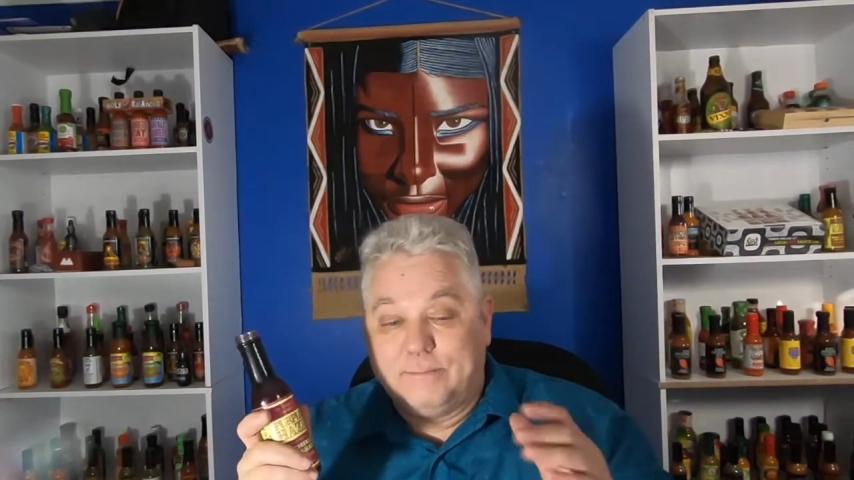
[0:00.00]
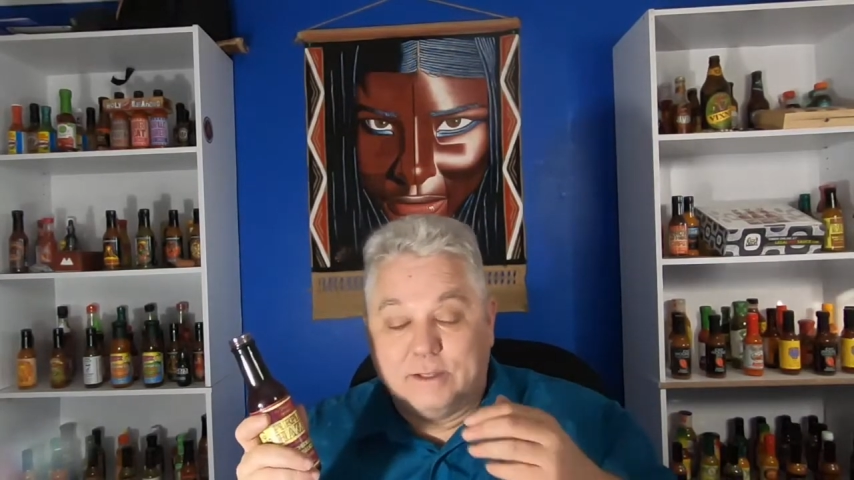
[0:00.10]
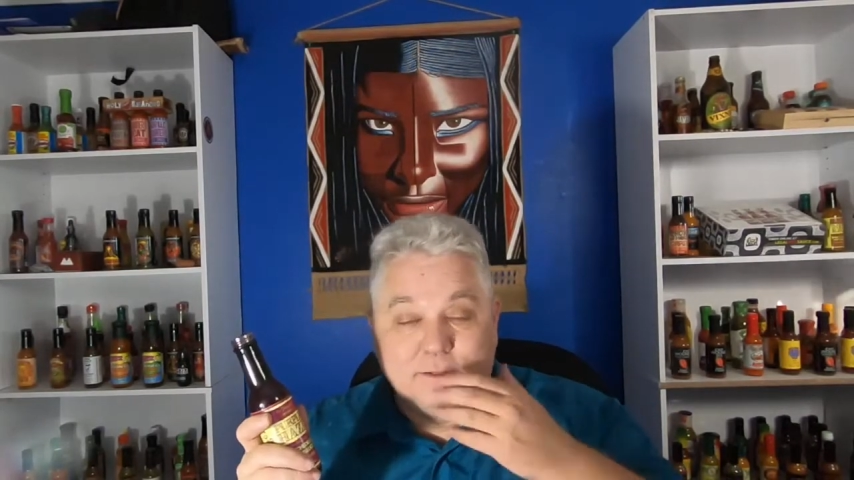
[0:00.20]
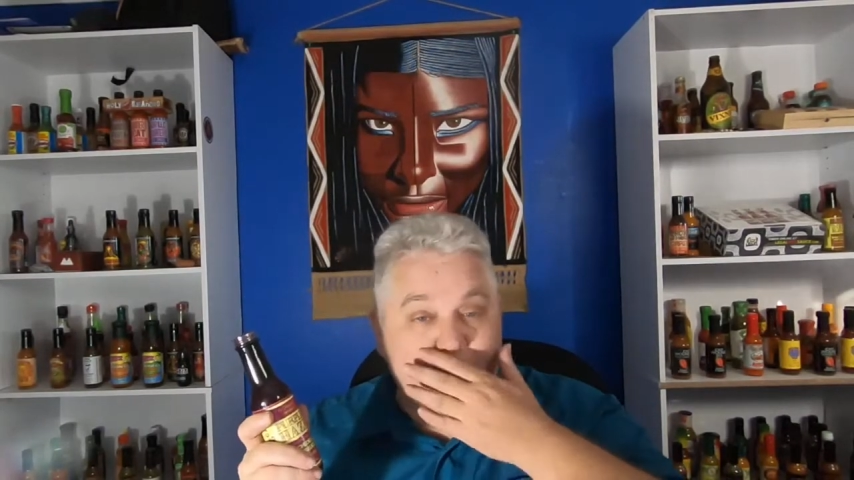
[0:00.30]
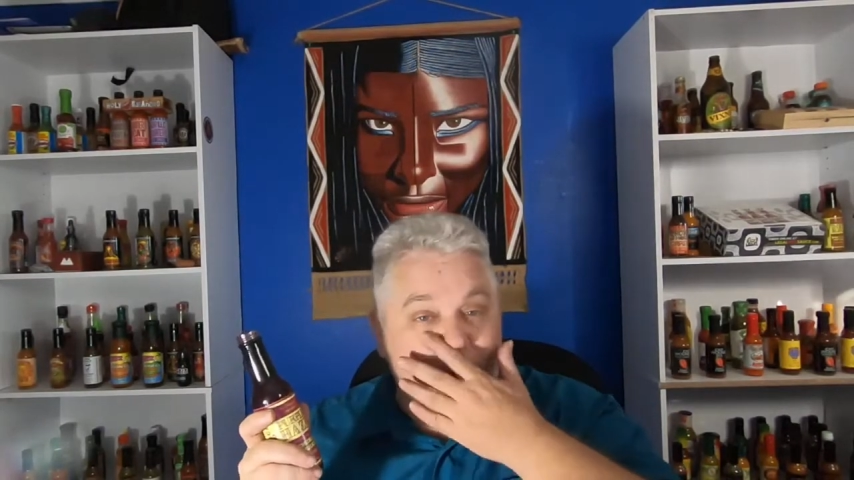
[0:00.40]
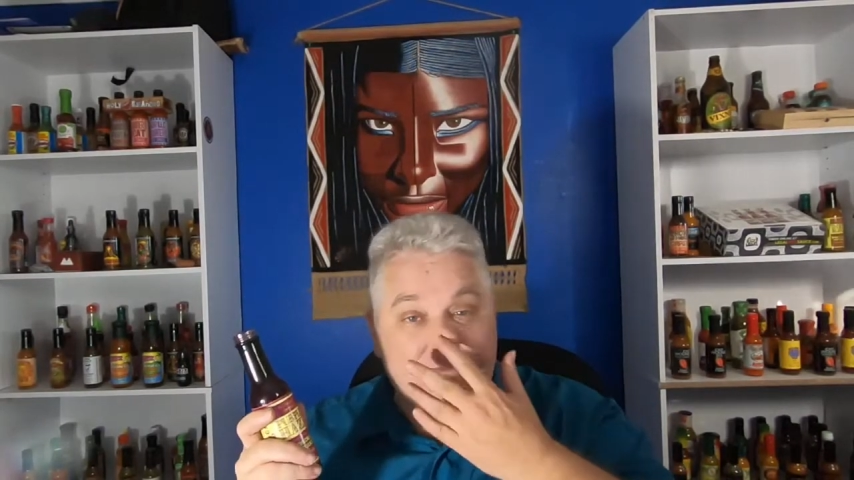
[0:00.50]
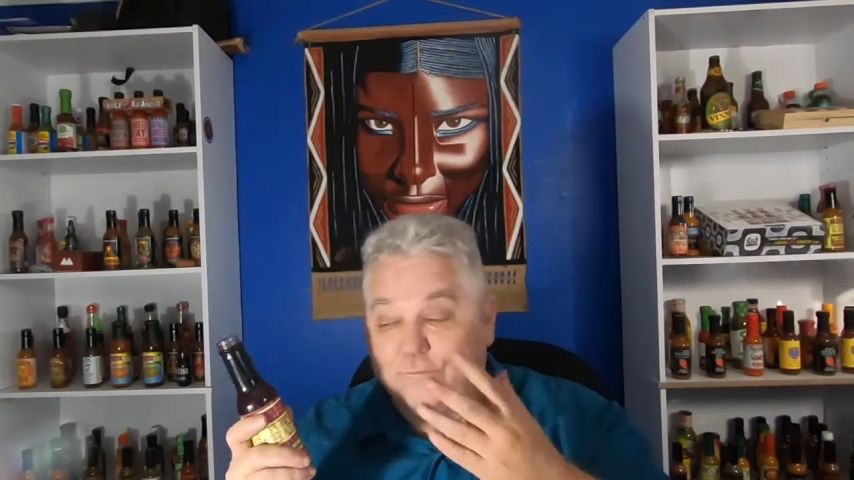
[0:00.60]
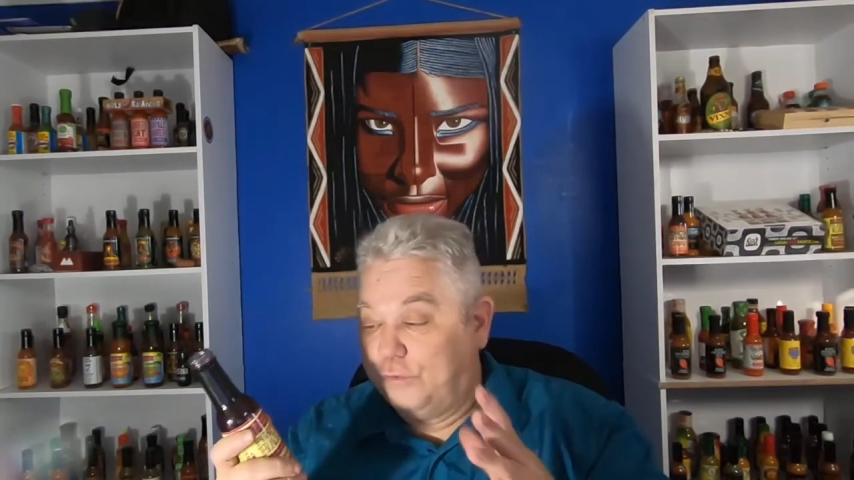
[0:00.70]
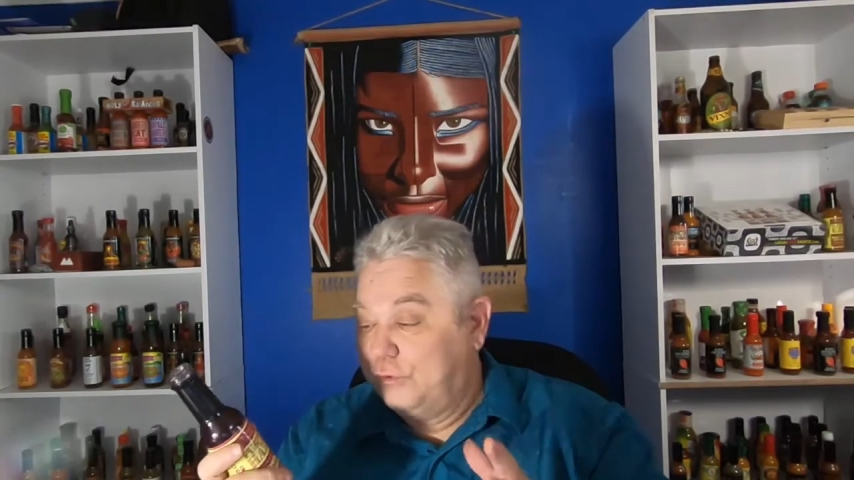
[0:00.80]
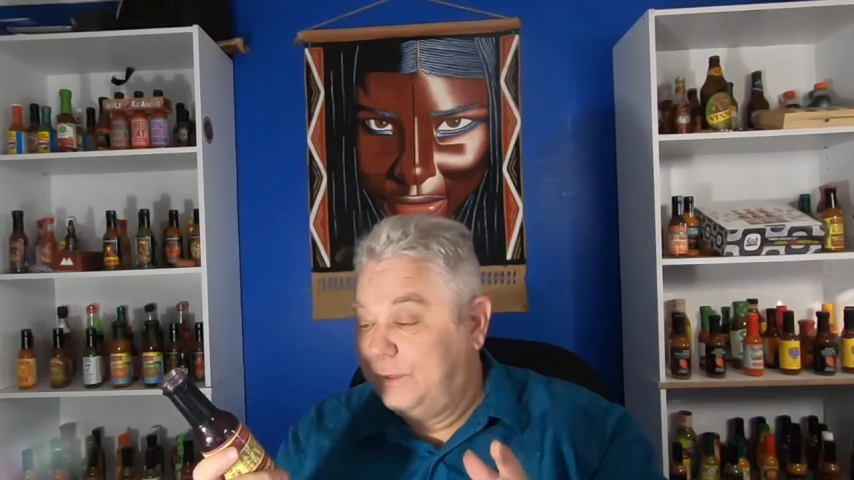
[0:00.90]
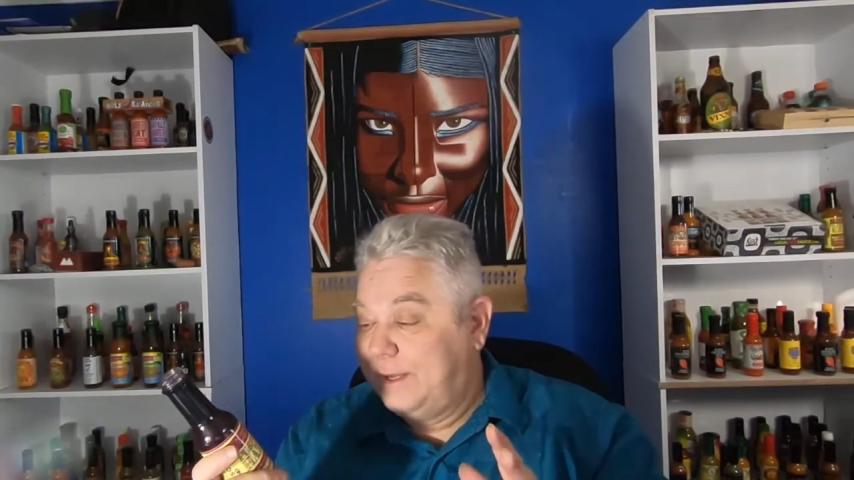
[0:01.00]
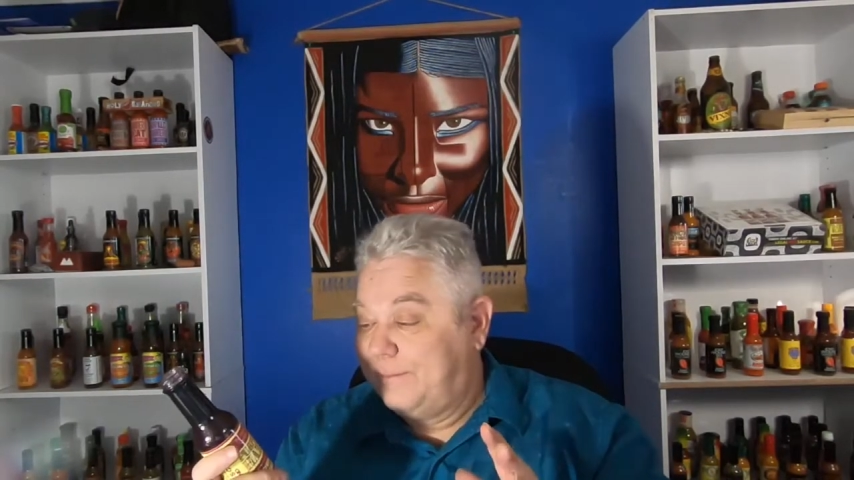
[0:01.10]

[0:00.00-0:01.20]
smells a little fruity.